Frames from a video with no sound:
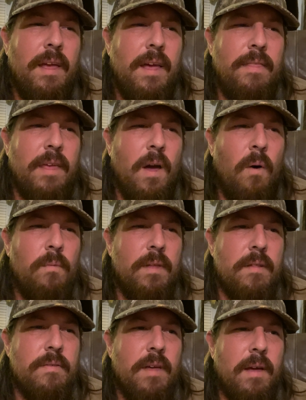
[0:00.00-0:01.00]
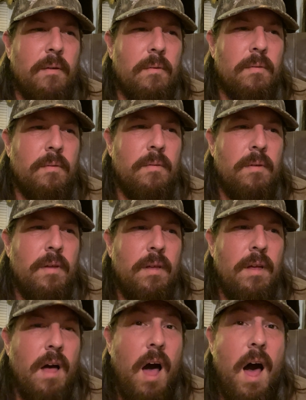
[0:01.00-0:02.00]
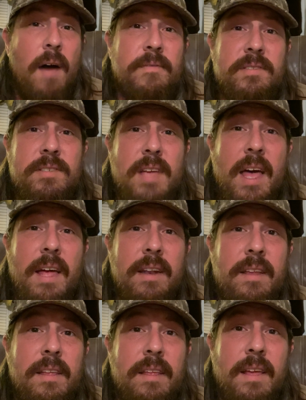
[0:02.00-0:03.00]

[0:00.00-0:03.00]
And the only thing offset